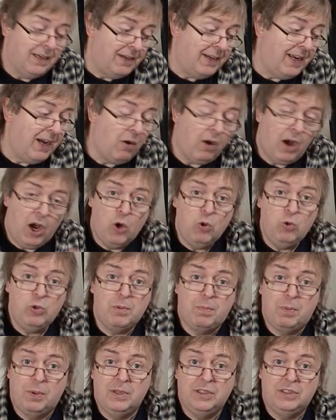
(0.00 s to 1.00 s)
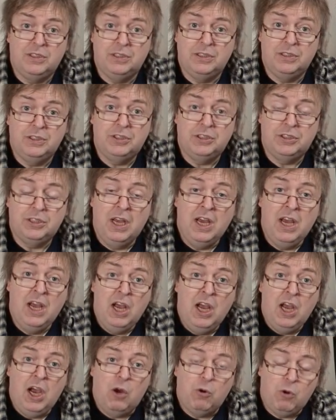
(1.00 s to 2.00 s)
Now, older printers
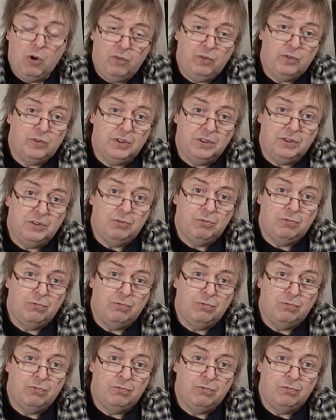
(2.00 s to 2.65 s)
are often